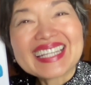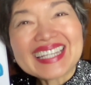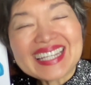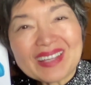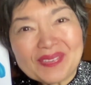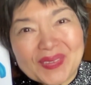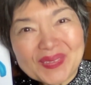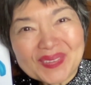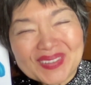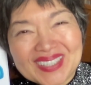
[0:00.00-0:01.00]

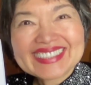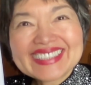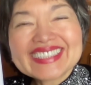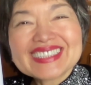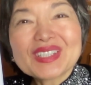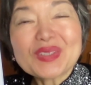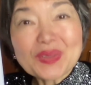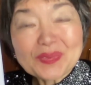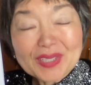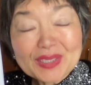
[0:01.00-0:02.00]
Nephew. So
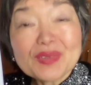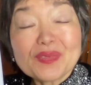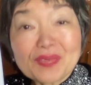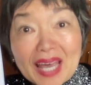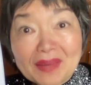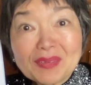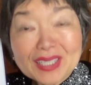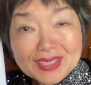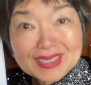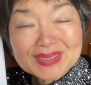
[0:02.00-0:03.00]
you've learned 5
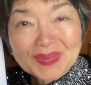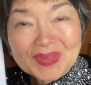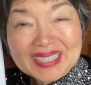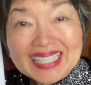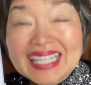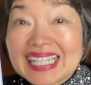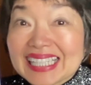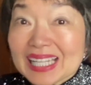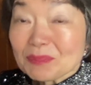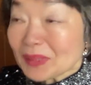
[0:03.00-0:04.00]
letters, Oi.
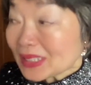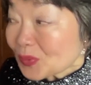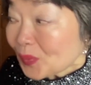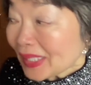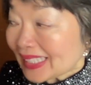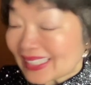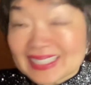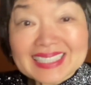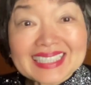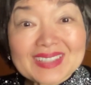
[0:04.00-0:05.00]
Now please read it.
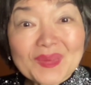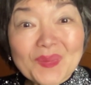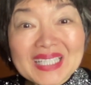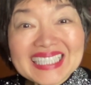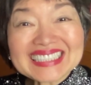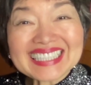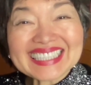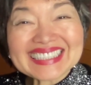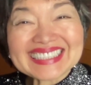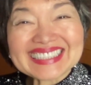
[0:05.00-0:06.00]
What is
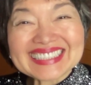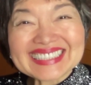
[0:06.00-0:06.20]
this?